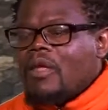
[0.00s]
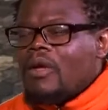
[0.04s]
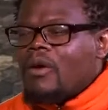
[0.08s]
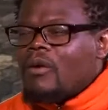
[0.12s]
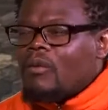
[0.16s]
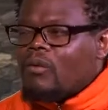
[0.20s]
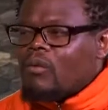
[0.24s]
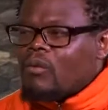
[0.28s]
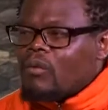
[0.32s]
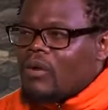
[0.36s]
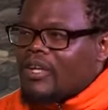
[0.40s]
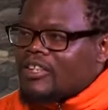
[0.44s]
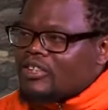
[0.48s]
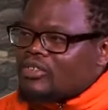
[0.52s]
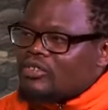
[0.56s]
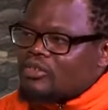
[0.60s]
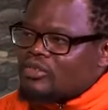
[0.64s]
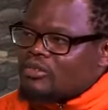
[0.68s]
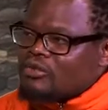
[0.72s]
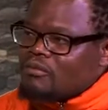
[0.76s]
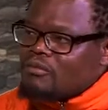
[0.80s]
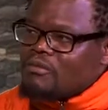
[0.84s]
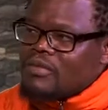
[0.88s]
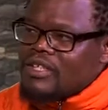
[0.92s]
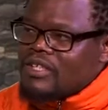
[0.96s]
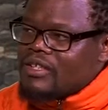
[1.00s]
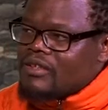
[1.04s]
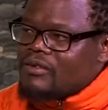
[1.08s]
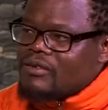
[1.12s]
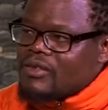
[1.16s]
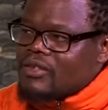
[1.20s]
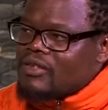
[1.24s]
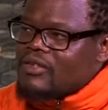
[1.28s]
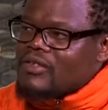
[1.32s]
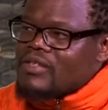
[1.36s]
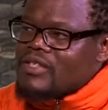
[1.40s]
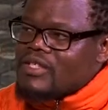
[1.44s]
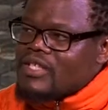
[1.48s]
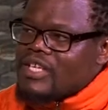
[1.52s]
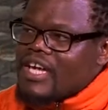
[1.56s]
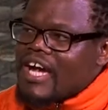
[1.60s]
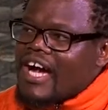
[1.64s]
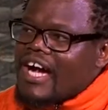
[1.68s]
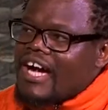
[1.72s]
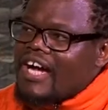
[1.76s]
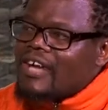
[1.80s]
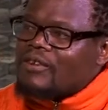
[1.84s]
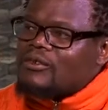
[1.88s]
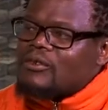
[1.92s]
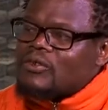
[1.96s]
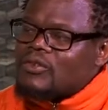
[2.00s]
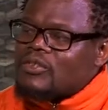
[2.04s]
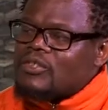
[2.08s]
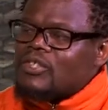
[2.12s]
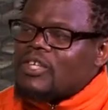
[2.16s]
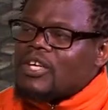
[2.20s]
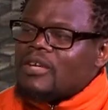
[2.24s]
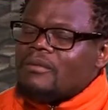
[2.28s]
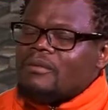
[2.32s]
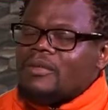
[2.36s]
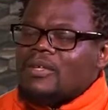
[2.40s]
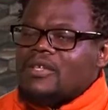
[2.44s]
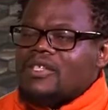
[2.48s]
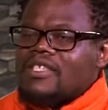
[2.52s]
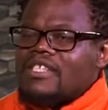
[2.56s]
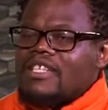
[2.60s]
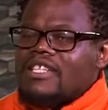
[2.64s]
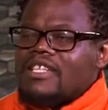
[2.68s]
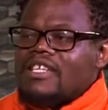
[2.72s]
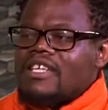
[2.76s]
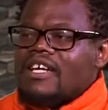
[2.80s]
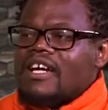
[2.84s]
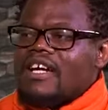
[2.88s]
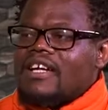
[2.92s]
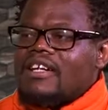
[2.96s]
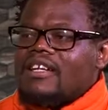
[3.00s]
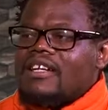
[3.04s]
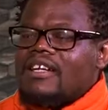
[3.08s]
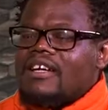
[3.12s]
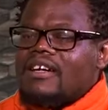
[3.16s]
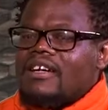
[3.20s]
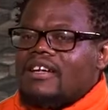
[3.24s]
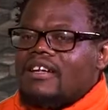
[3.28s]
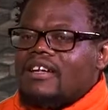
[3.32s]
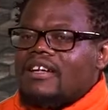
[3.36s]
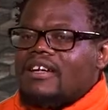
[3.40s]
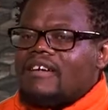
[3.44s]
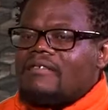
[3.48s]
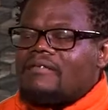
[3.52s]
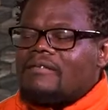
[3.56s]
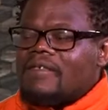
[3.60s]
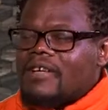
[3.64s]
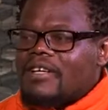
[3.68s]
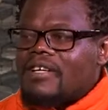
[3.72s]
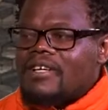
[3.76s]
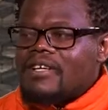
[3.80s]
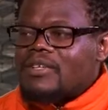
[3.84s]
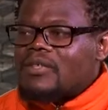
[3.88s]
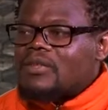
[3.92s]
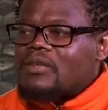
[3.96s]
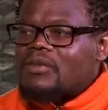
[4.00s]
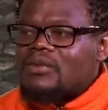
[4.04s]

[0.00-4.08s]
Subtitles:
What do you mean when you say how? Because there are fathers who will